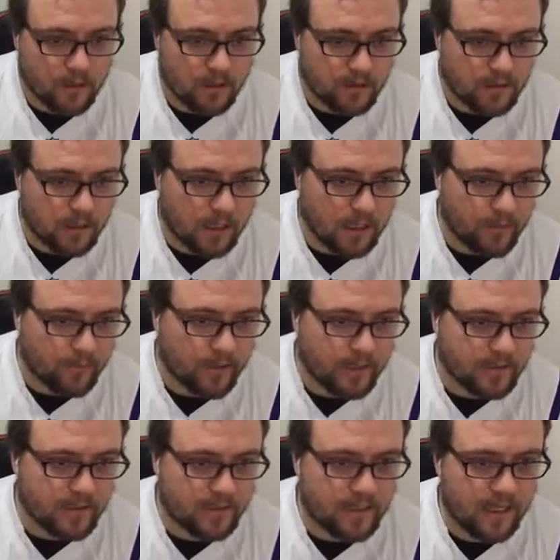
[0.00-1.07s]
Addai
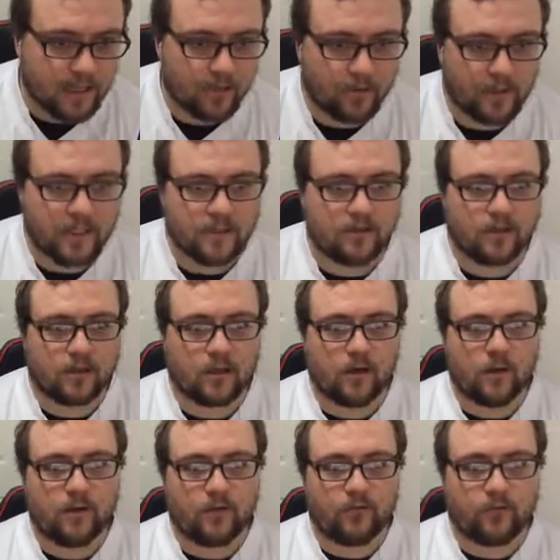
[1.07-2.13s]
breaks the tackle and he's going to
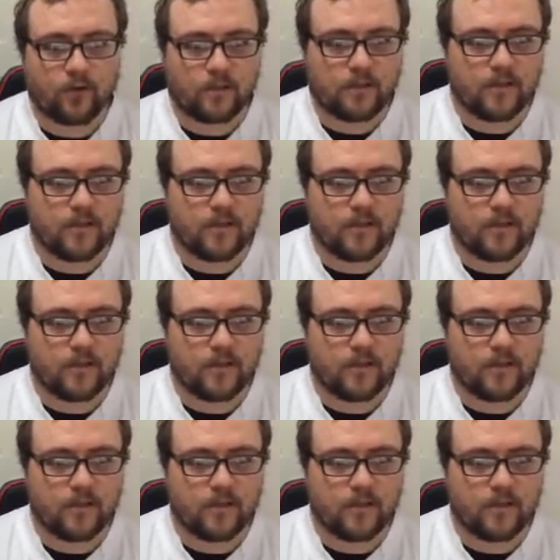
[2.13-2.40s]
go in for